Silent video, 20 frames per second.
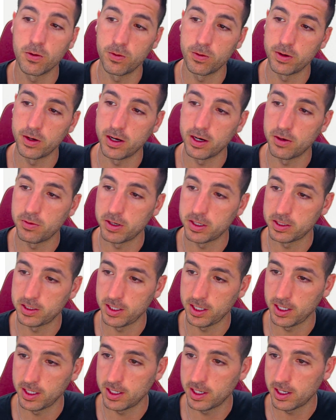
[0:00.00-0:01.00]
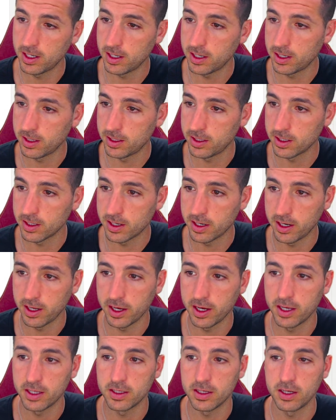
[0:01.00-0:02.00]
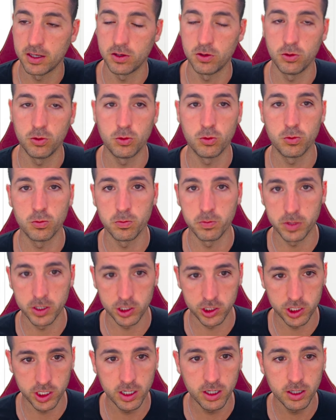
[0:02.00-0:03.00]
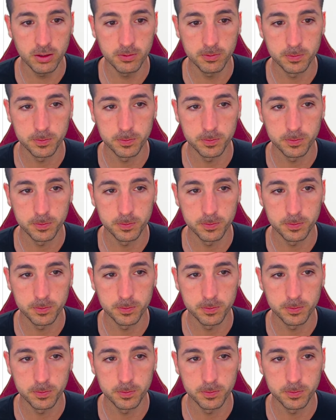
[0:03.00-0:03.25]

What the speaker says: on our data and then create a new measure.